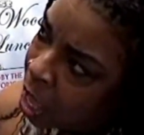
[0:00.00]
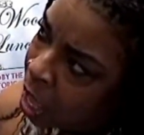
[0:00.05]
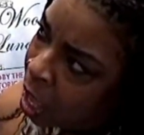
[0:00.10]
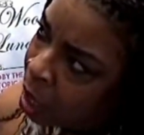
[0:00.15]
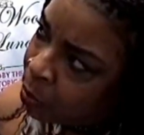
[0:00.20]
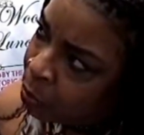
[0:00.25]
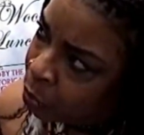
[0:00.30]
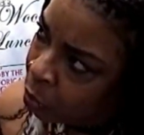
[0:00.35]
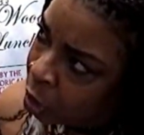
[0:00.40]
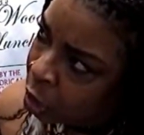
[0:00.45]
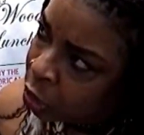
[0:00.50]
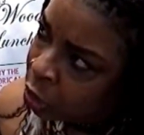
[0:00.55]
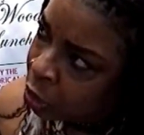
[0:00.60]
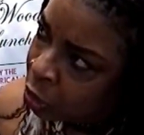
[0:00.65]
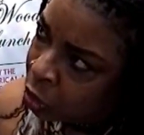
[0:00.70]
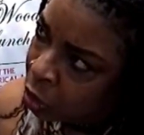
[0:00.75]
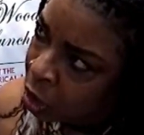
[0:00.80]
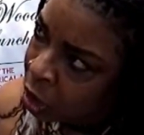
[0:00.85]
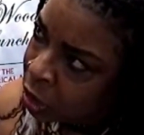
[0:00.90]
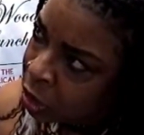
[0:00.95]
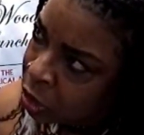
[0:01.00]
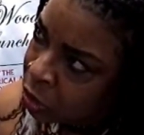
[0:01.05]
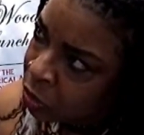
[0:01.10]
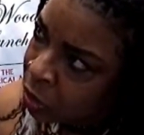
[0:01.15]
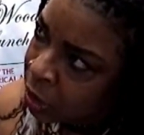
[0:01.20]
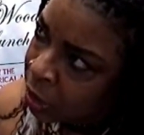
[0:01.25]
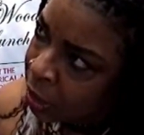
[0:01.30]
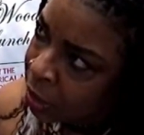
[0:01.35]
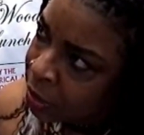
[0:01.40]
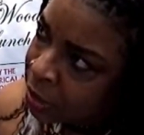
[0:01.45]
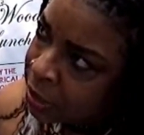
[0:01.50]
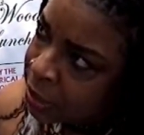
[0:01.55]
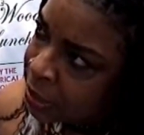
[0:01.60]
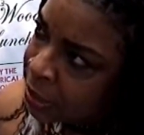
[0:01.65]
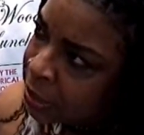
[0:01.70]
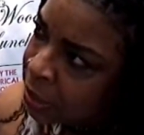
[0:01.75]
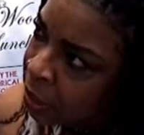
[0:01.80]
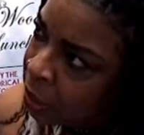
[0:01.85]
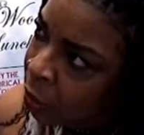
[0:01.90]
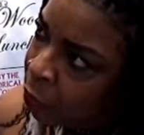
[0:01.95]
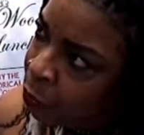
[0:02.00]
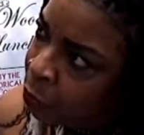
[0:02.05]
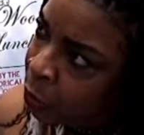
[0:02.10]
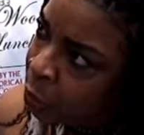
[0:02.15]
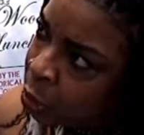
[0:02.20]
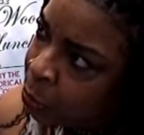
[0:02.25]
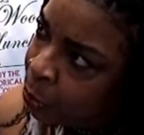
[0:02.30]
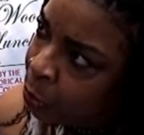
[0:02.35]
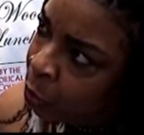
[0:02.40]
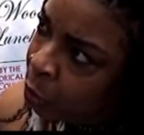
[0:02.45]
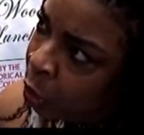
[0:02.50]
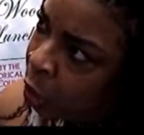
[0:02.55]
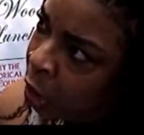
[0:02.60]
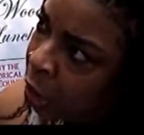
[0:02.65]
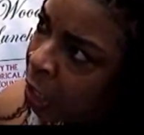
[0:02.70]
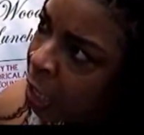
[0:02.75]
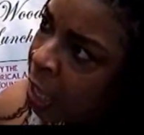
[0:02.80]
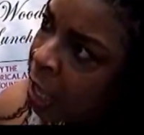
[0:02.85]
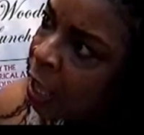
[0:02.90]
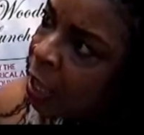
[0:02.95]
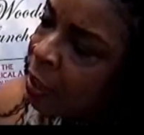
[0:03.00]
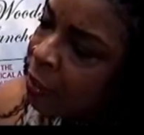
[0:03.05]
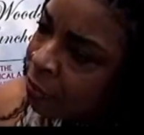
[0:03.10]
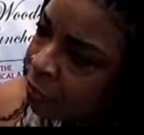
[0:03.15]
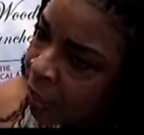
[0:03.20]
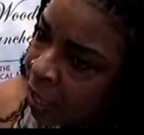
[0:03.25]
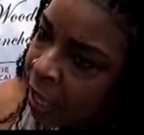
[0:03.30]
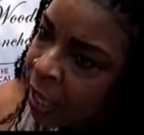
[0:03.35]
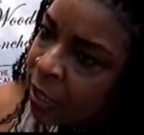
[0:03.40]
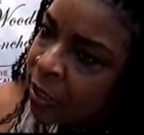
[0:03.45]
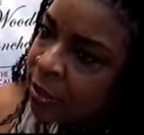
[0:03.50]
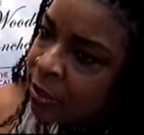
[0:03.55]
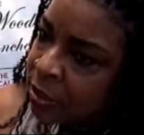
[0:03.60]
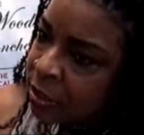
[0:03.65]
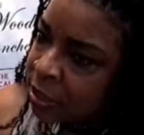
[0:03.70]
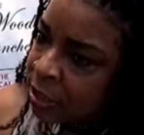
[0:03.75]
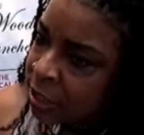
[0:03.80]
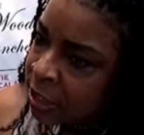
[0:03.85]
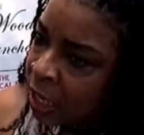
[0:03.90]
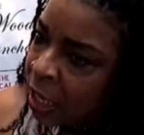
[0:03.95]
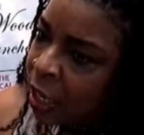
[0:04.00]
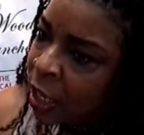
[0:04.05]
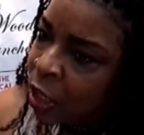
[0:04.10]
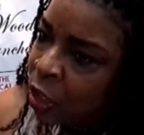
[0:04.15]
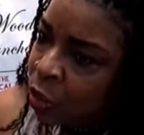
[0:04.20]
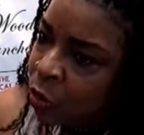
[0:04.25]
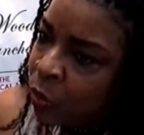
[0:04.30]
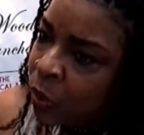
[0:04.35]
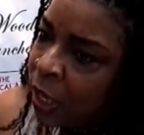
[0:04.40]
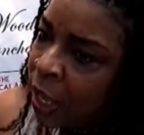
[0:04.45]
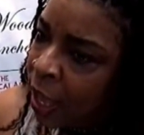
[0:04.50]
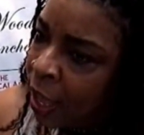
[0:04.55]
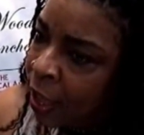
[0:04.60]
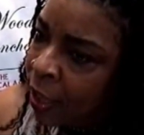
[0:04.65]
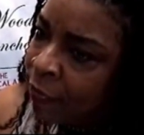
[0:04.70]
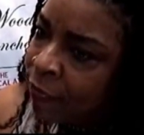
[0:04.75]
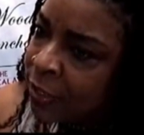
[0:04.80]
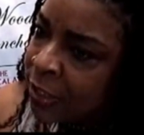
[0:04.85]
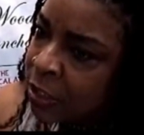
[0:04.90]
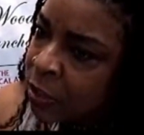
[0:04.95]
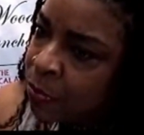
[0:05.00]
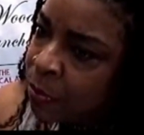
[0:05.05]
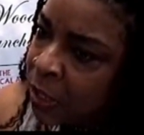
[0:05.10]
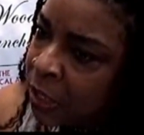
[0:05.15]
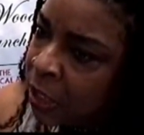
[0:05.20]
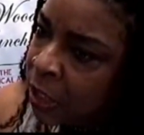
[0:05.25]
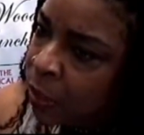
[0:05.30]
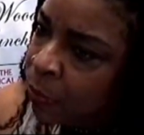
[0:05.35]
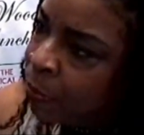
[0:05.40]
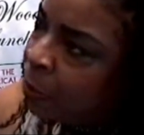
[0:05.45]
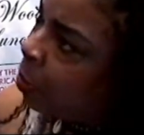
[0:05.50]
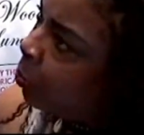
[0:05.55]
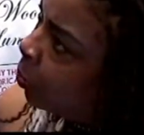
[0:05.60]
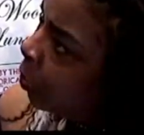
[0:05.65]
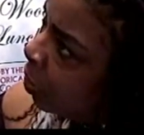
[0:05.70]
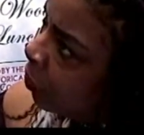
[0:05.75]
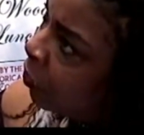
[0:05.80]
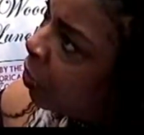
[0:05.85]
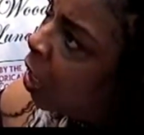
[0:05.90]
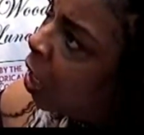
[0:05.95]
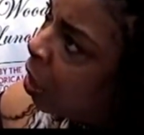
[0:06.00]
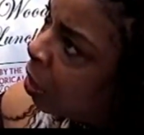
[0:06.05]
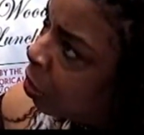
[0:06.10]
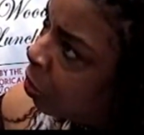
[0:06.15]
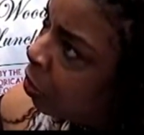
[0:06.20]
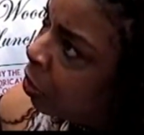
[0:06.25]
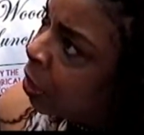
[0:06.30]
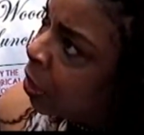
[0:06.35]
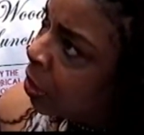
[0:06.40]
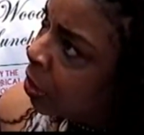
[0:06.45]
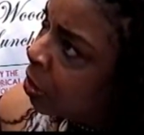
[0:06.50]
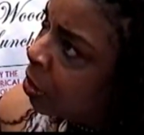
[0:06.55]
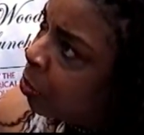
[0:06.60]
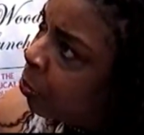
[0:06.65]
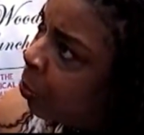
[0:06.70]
not brought the lawsuit against the City of Bridgeport that today you would have as many people of color in the